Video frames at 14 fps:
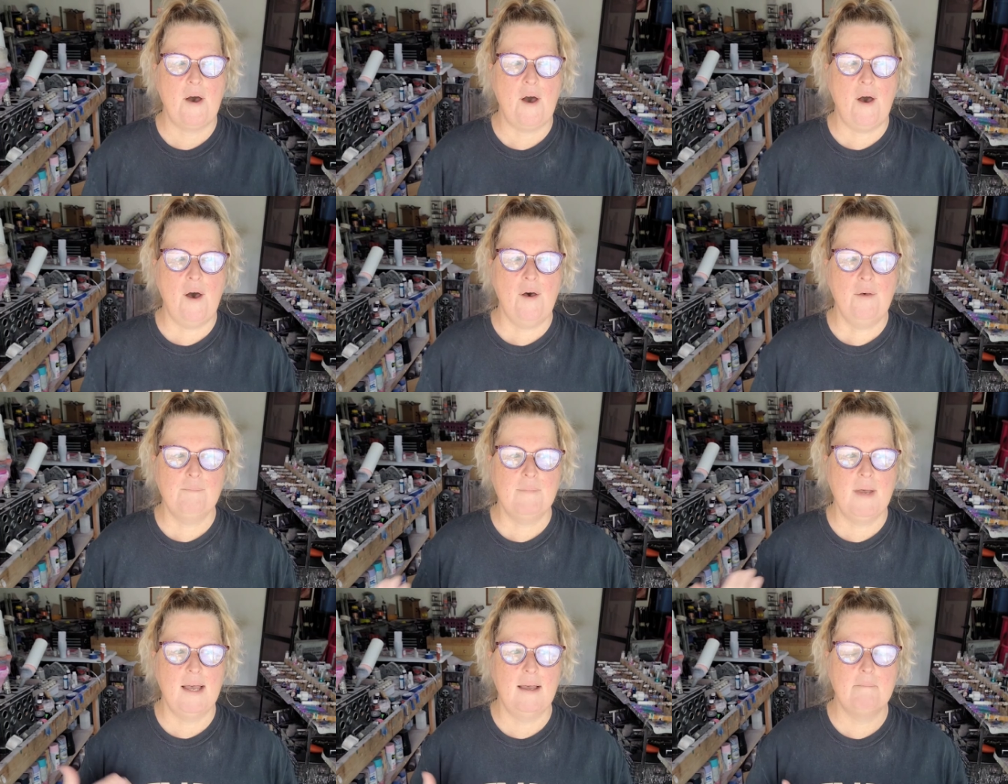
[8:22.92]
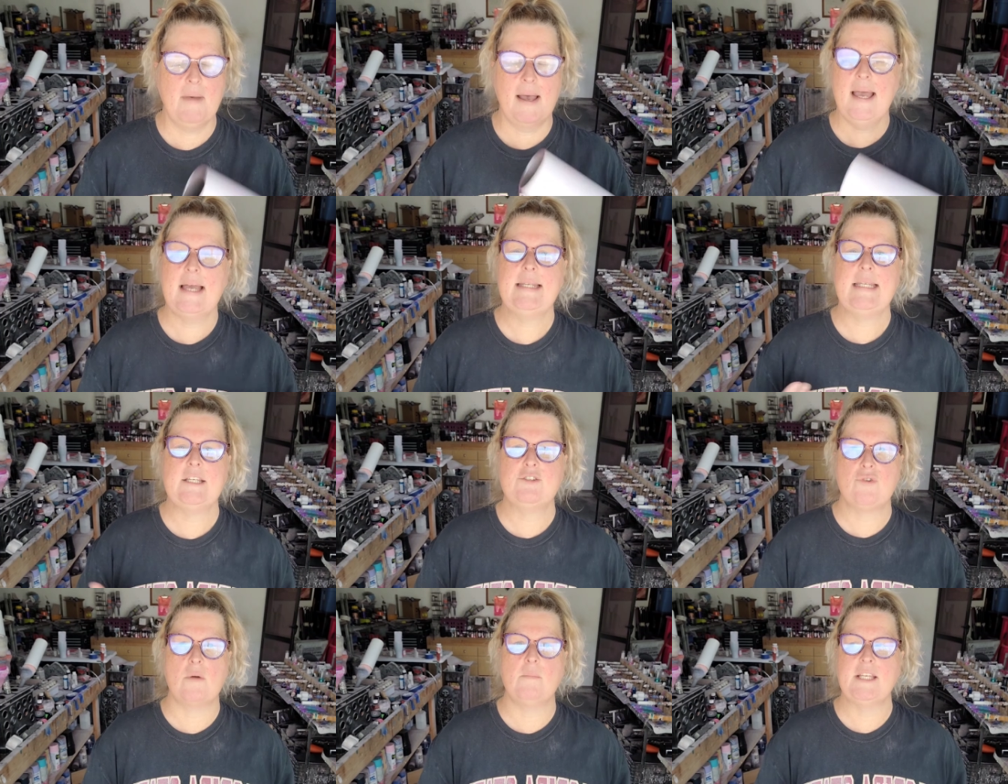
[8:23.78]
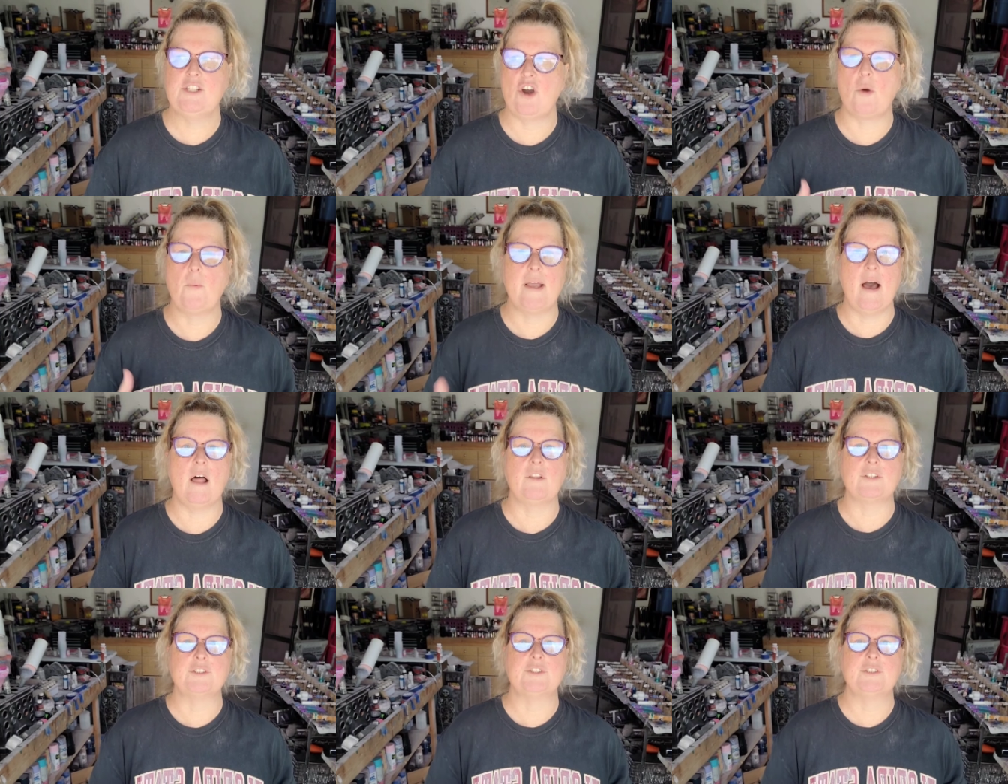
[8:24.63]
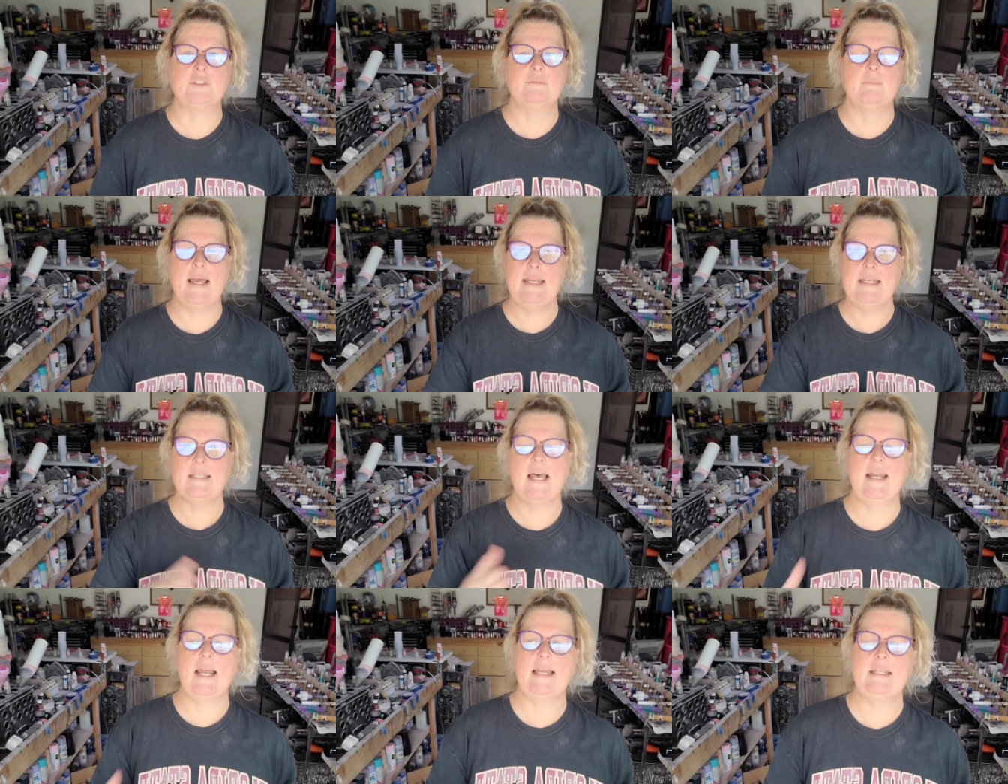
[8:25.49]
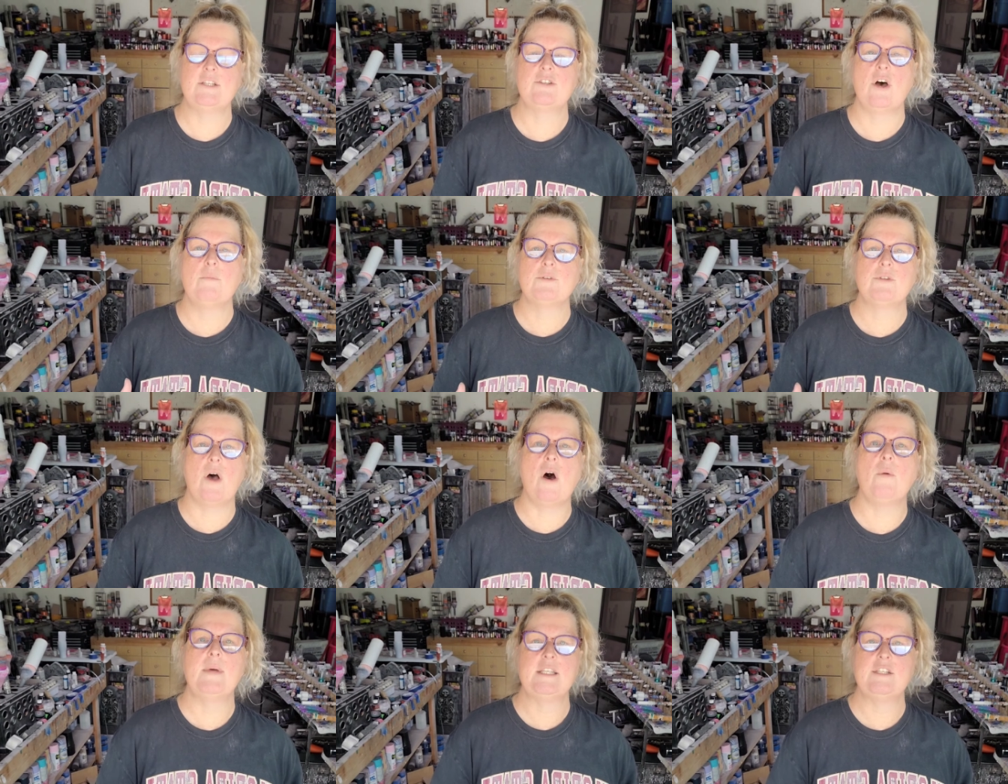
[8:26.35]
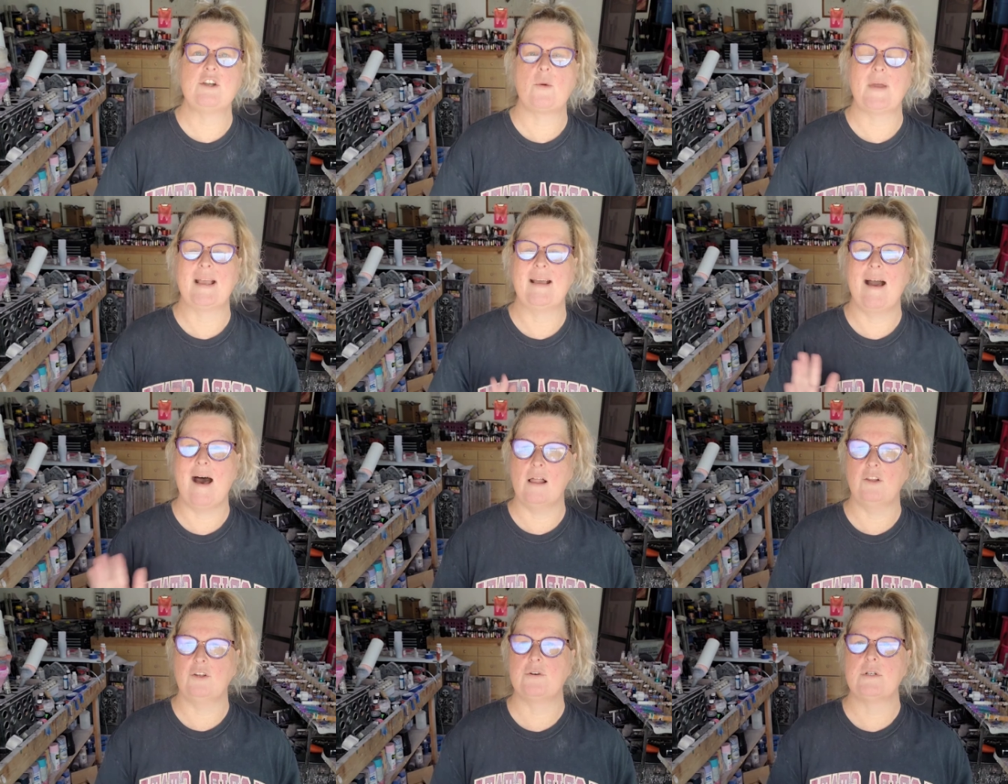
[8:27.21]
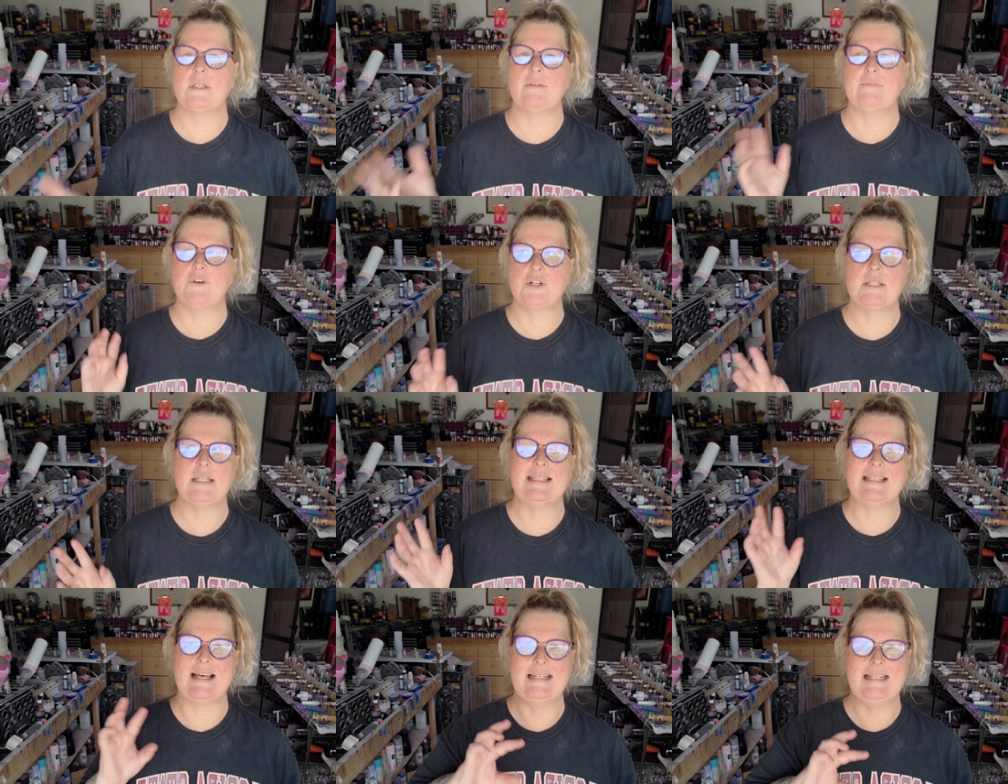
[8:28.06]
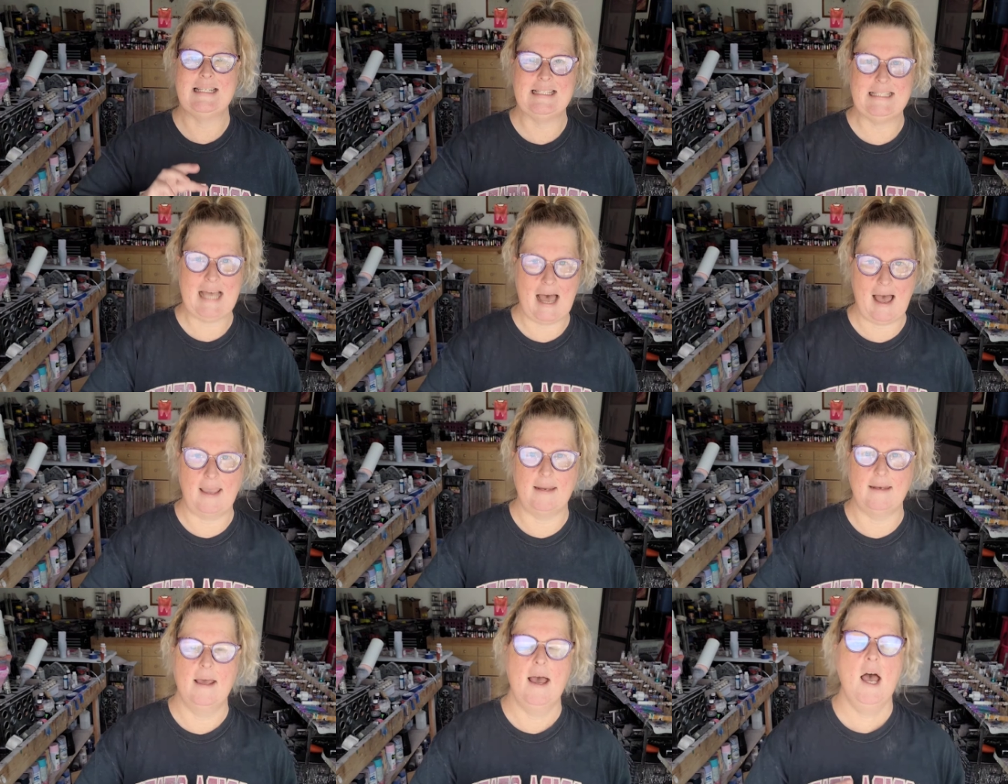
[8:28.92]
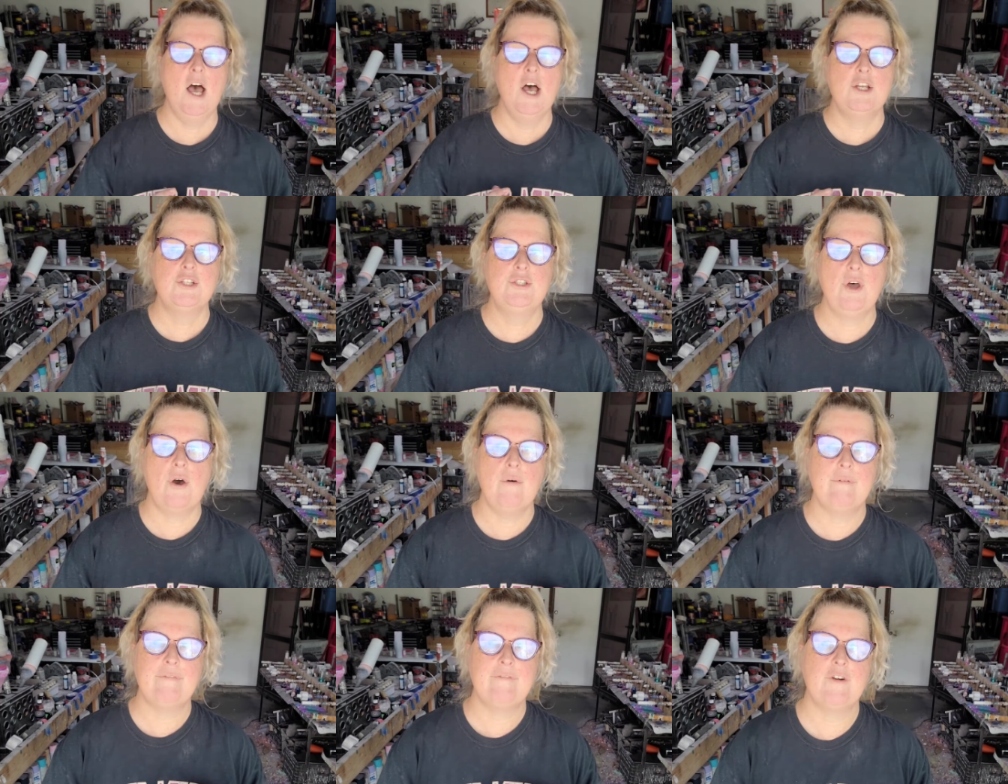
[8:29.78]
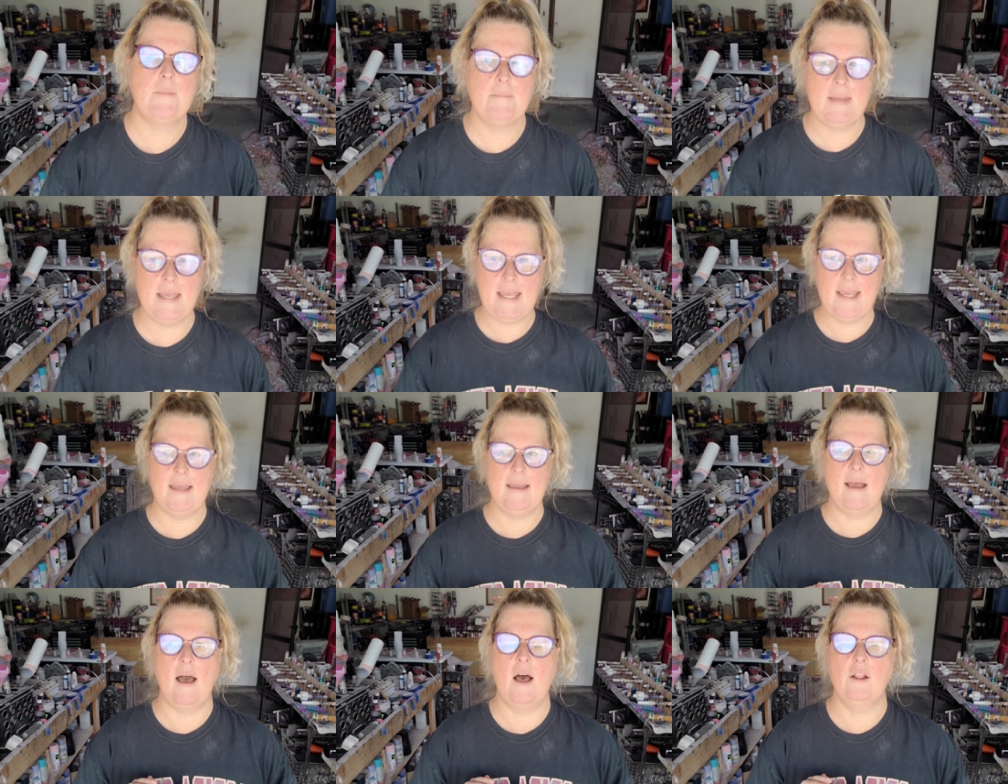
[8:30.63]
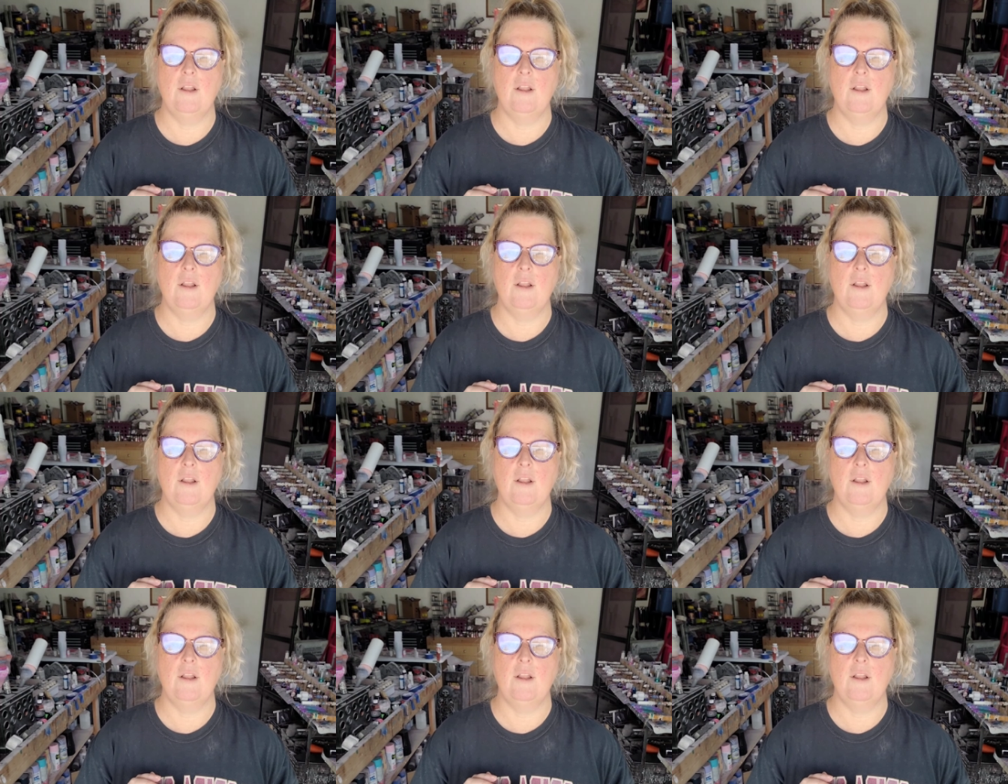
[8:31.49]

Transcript: all my ideas normally start with colors. My design ideas almost always start with colors versus a design. So for me,